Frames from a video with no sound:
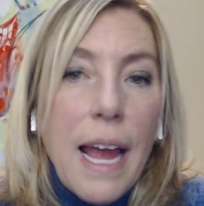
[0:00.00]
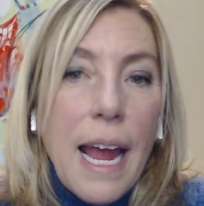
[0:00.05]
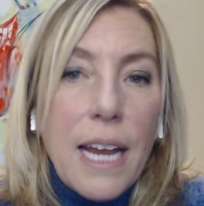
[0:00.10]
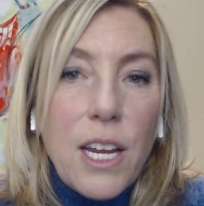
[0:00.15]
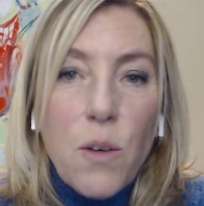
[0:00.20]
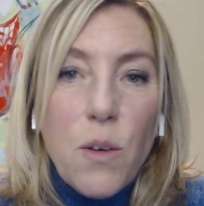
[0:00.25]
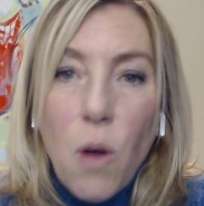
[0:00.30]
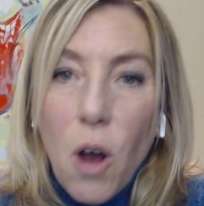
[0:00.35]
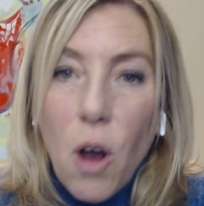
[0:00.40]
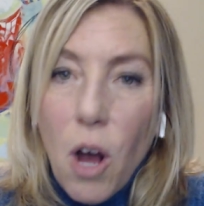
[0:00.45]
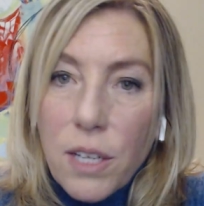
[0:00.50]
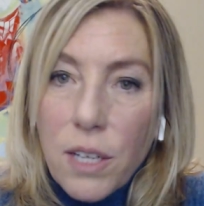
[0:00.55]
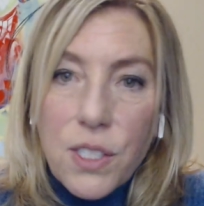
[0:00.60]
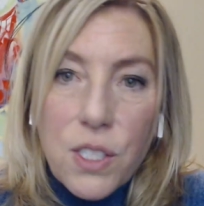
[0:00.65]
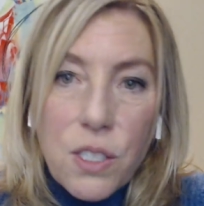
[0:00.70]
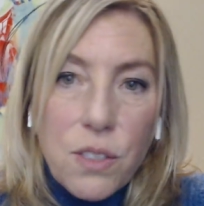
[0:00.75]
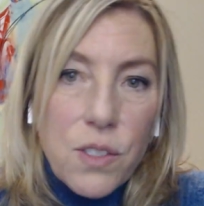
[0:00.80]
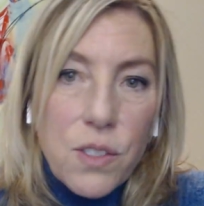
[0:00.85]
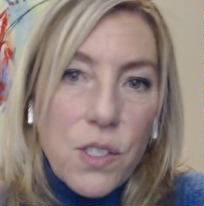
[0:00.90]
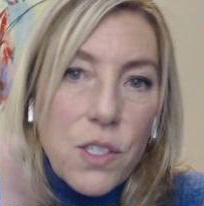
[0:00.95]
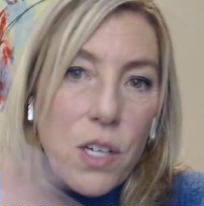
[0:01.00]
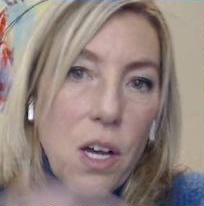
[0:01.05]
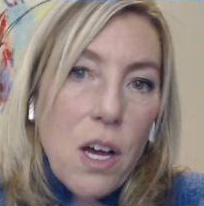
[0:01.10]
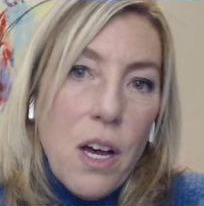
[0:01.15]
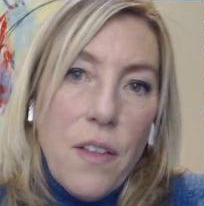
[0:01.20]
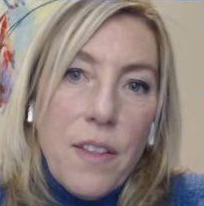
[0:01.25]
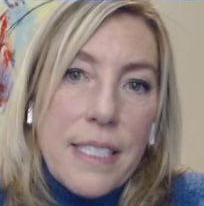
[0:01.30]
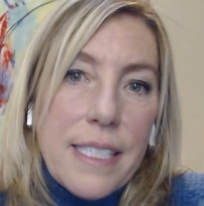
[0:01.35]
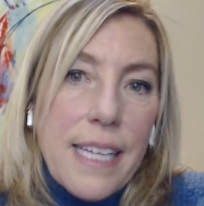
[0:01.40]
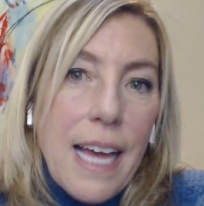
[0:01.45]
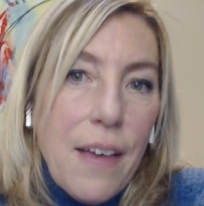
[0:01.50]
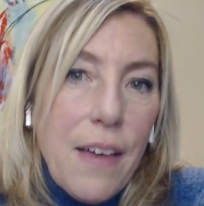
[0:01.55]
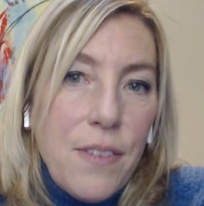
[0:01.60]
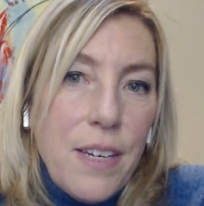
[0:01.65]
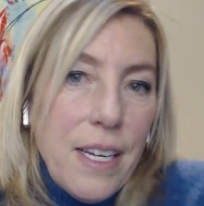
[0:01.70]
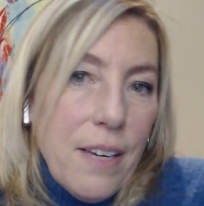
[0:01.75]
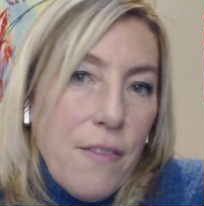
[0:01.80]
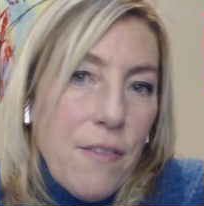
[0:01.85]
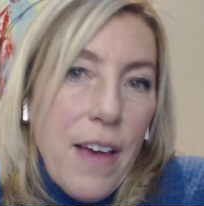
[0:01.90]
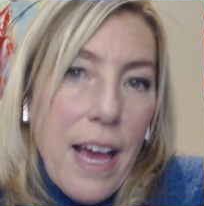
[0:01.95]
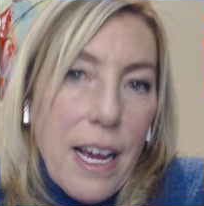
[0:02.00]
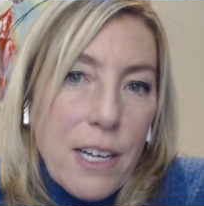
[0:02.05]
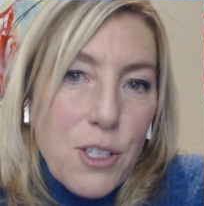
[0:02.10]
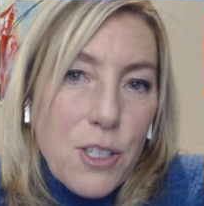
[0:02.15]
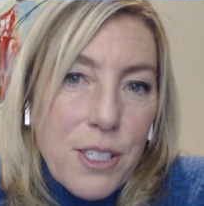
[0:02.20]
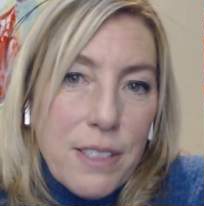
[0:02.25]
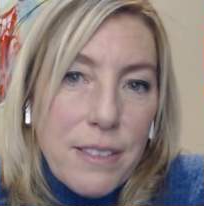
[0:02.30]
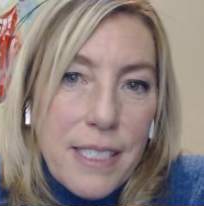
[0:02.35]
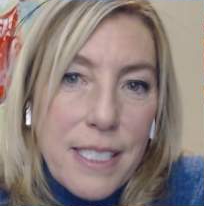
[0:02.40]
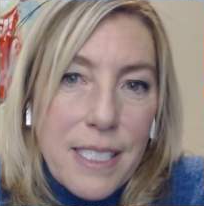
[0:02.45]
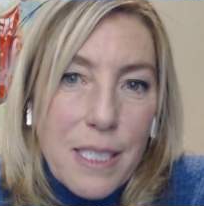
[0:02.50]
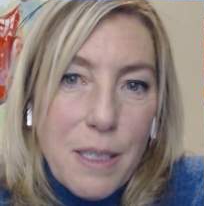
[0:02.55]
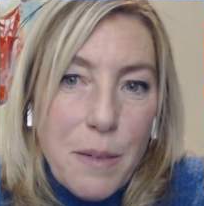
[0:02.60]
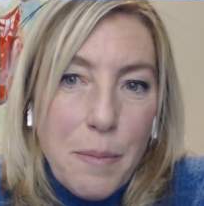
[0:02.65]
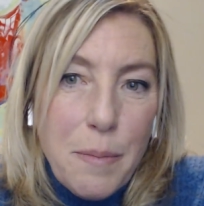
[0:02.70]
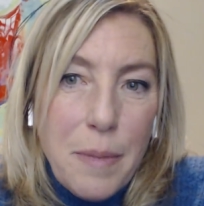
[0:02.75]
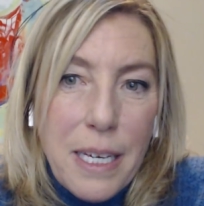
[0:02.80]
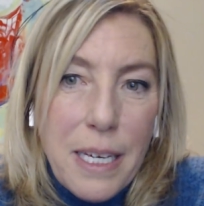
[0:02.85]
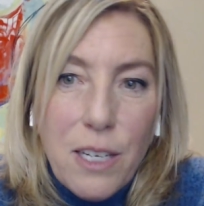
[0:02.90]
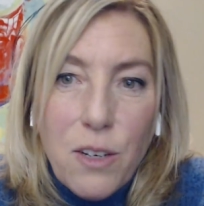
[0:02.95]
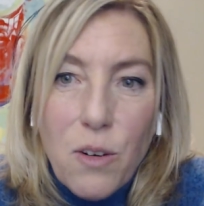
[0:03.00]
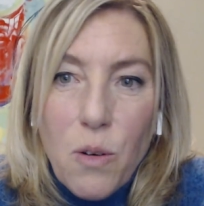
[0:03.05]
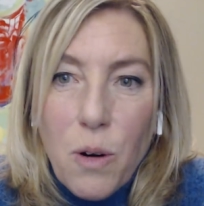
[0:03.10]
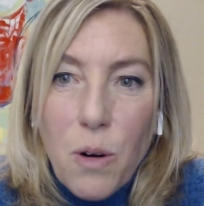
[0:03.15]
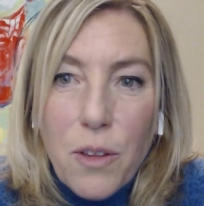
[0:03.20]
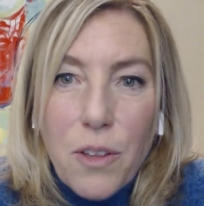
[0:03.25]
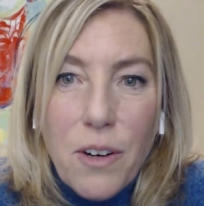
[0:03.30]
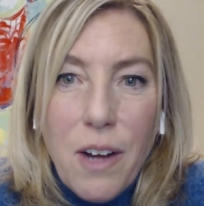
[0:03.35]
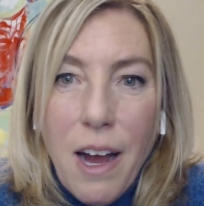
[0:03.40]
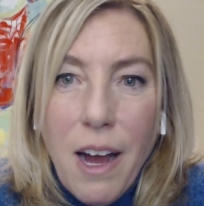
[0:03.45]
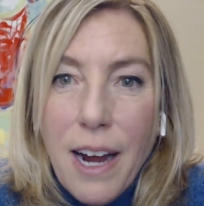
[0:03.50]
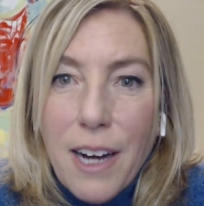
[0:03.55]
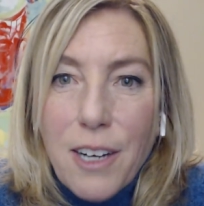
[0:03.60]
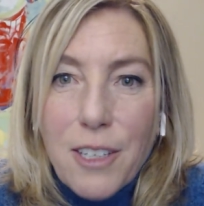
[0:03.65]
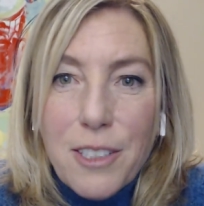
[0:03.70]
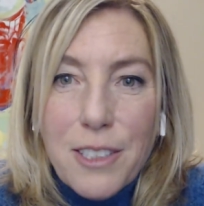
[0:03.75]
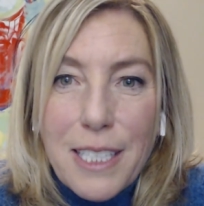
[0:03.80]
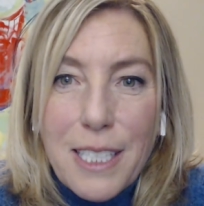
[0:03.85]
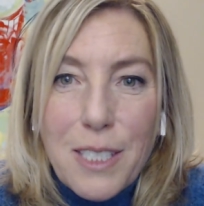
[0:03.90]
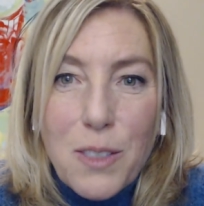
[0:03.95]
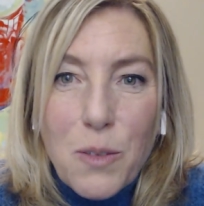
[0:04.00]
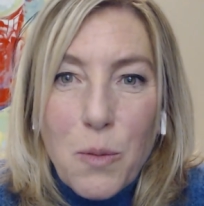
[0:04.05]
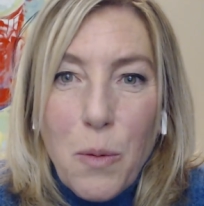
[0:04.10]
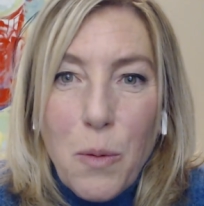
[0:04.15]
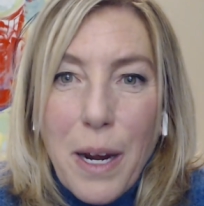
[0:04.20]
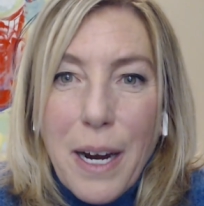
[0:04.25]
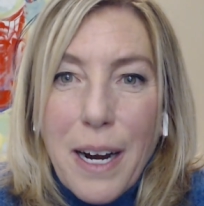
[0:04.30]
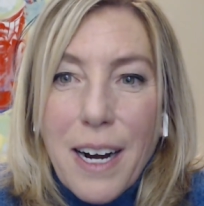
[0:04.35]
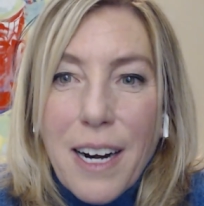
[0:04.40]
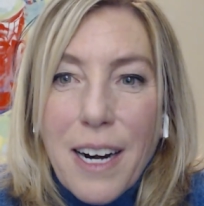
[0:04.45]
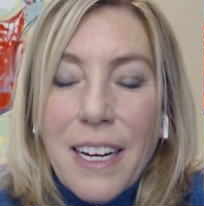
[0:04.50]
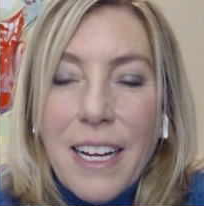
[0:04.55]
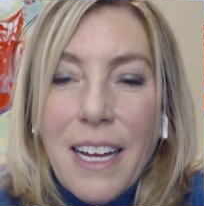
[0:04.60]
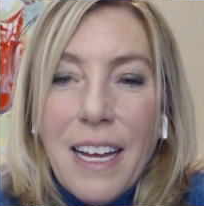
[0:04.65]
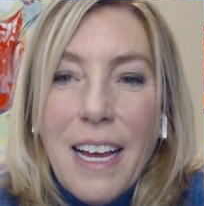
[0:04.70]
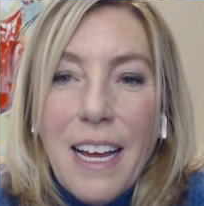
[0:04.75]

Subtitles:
And you also saw this ethnic factionalism in Northern Ireland, where